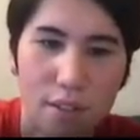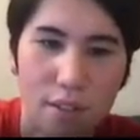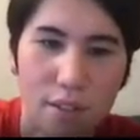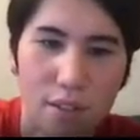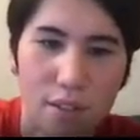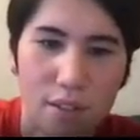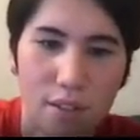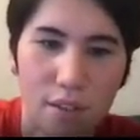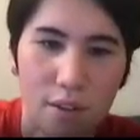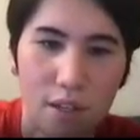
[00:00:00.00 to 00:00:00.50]

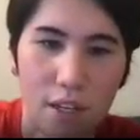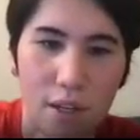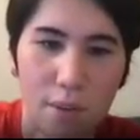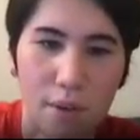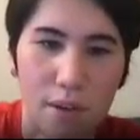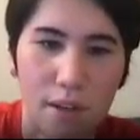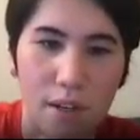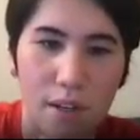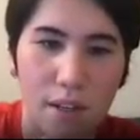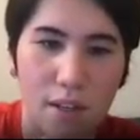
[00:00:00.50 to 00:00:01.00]
So here
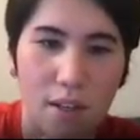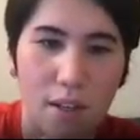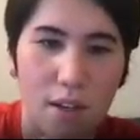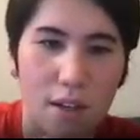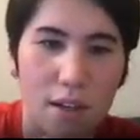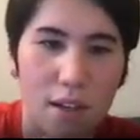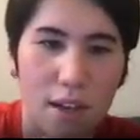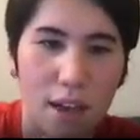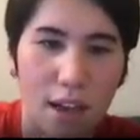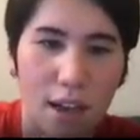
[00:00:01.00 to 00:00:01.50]
we're going to
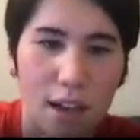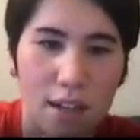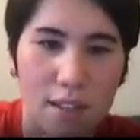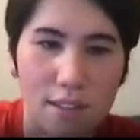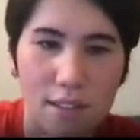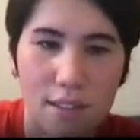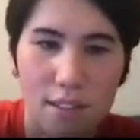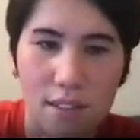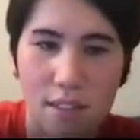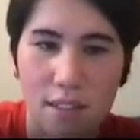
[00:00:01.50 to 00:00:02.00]
look
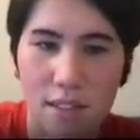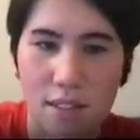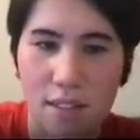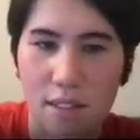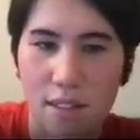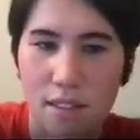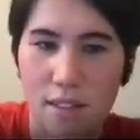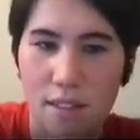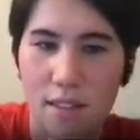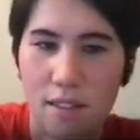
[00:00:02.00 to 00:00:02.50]
at
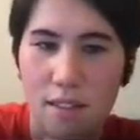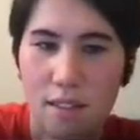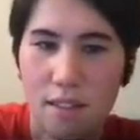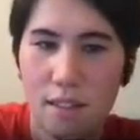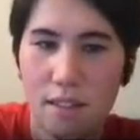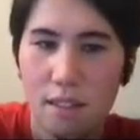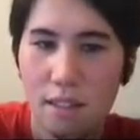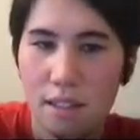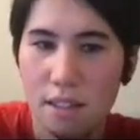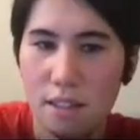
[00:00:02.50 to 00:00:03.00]

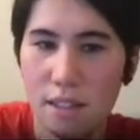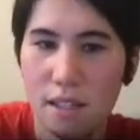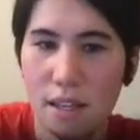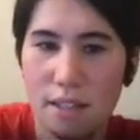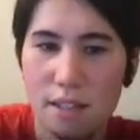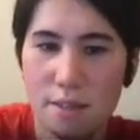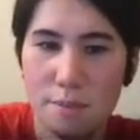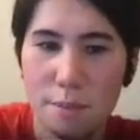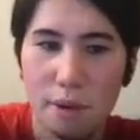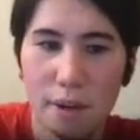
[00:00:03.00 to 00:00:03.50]

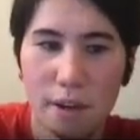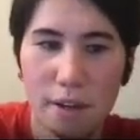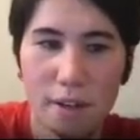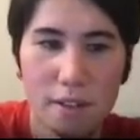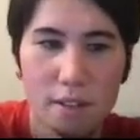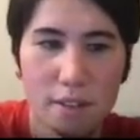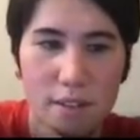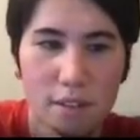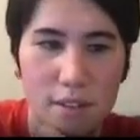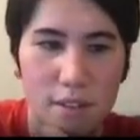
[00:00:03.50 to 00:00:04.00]
this
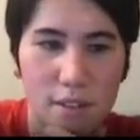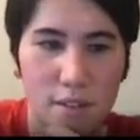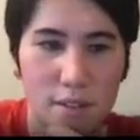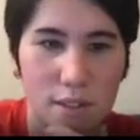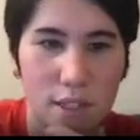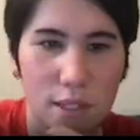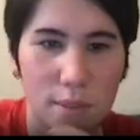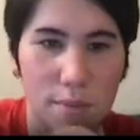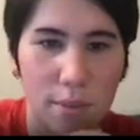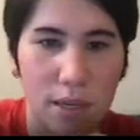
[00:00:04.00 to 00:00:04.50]
part.
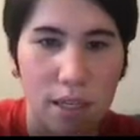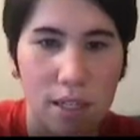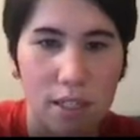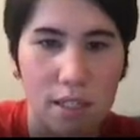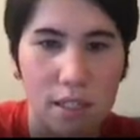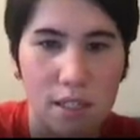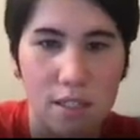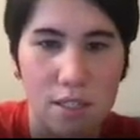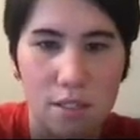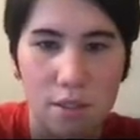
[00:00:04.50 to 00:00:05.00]
Might
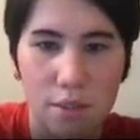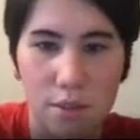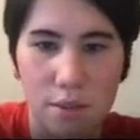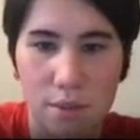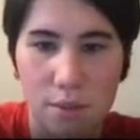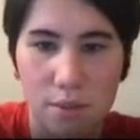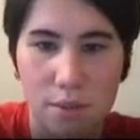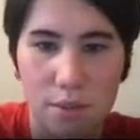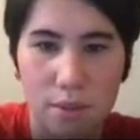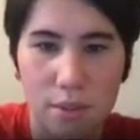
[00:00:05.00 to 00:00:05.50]
need
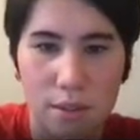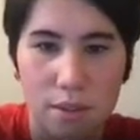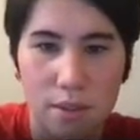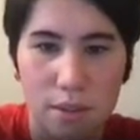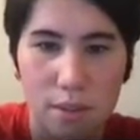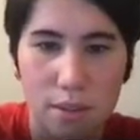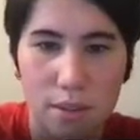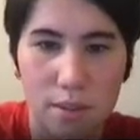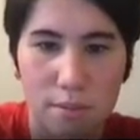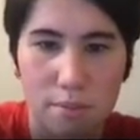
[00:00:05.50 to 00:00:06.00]
to
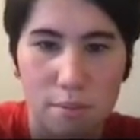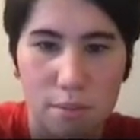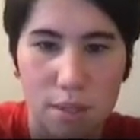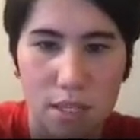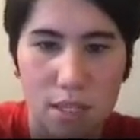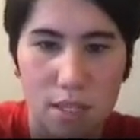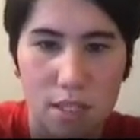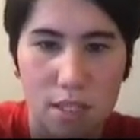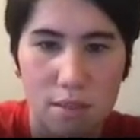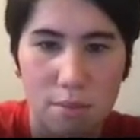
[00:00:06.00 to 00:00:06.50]

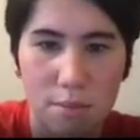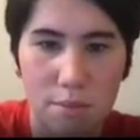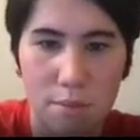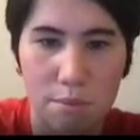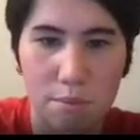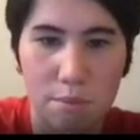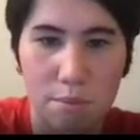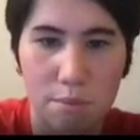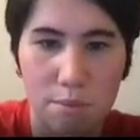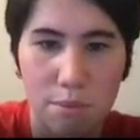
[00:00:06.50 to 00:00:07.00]
make this
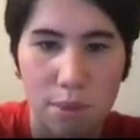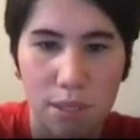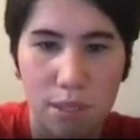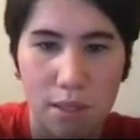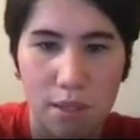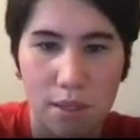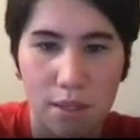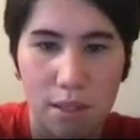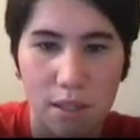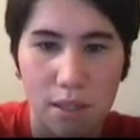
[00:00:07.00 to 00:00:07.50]

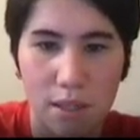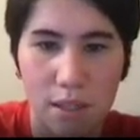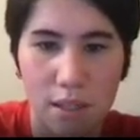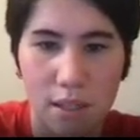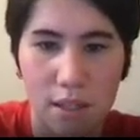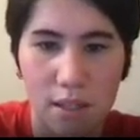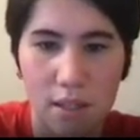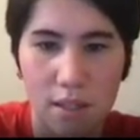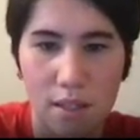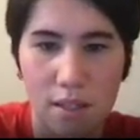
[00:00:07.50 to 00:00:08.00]
bigger
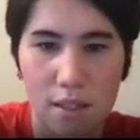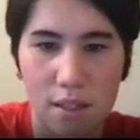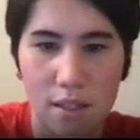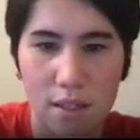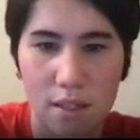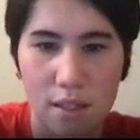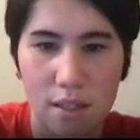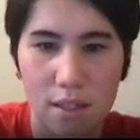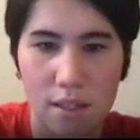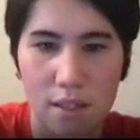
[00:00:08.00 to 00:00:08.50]
here.
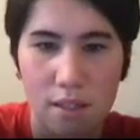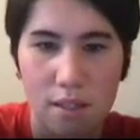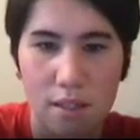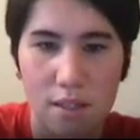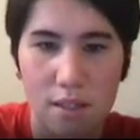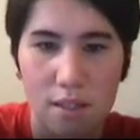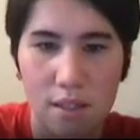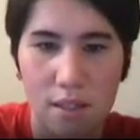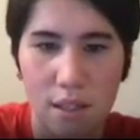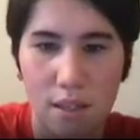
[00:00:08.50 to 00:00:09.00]

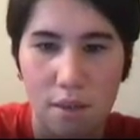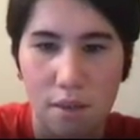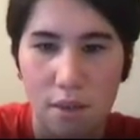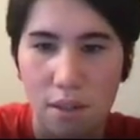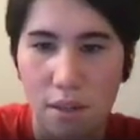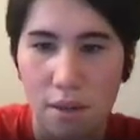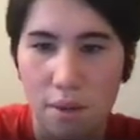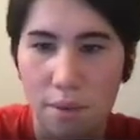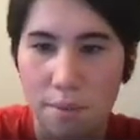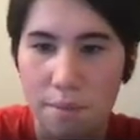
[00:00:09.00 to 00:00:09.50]
There we
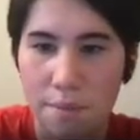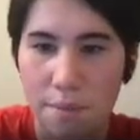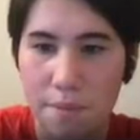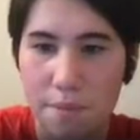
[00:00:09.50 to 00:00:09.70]
go.